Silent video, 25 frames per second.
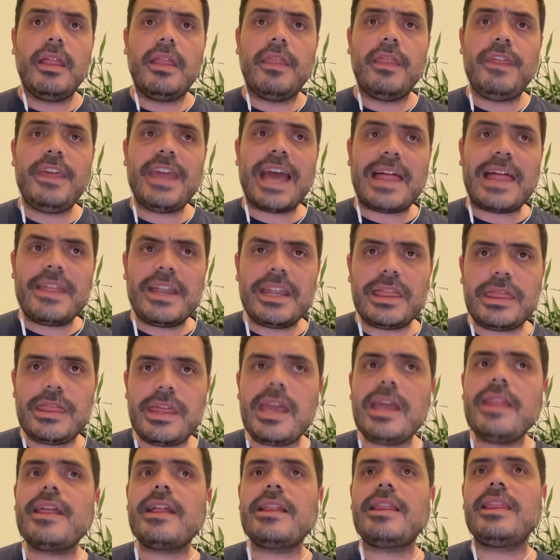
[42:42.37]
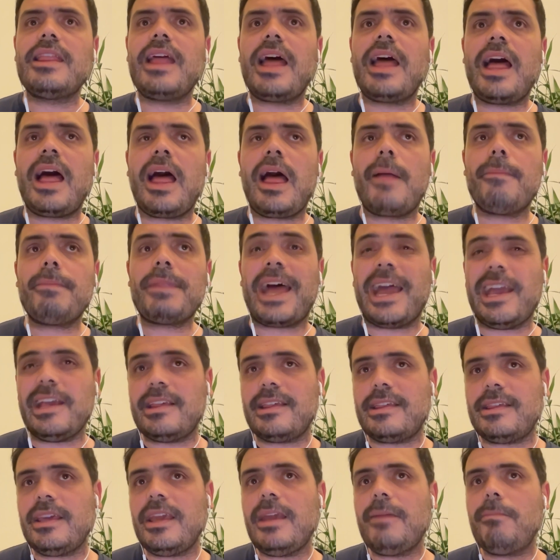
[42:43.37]
The other thing that I
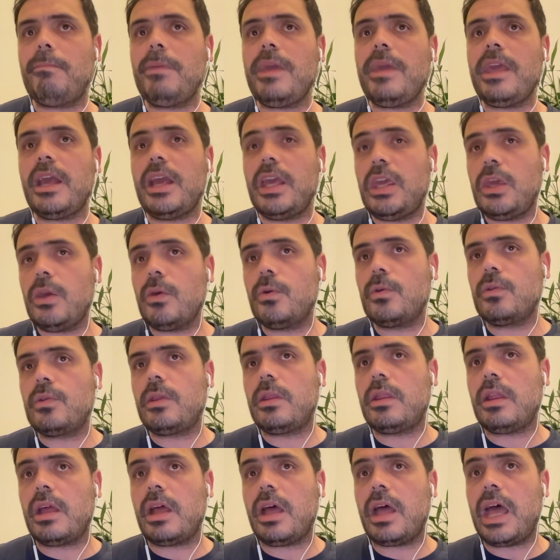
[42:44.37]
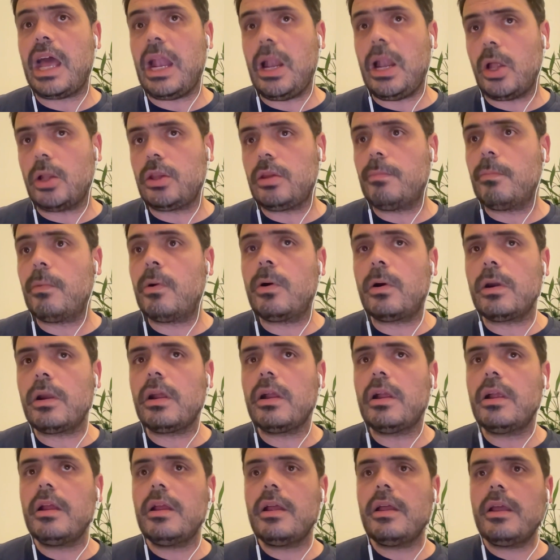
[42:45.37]
see being used a lot more
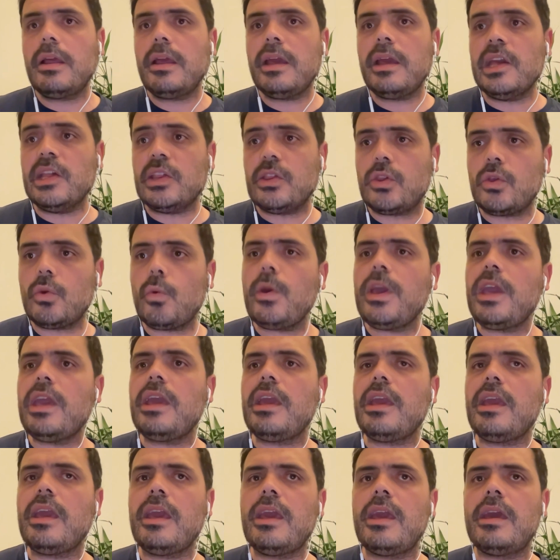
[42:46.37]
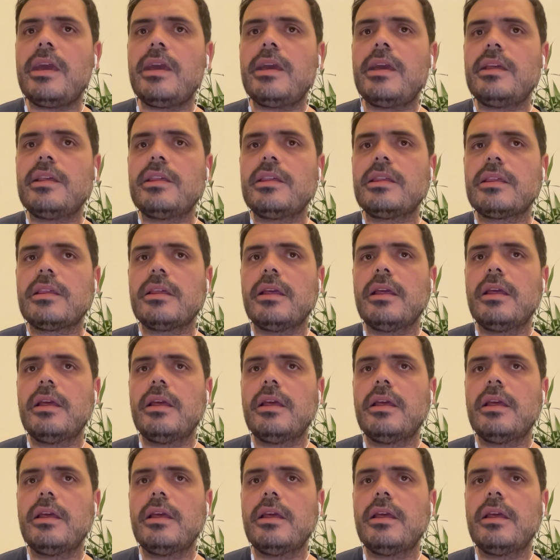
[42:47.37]
is Sui is,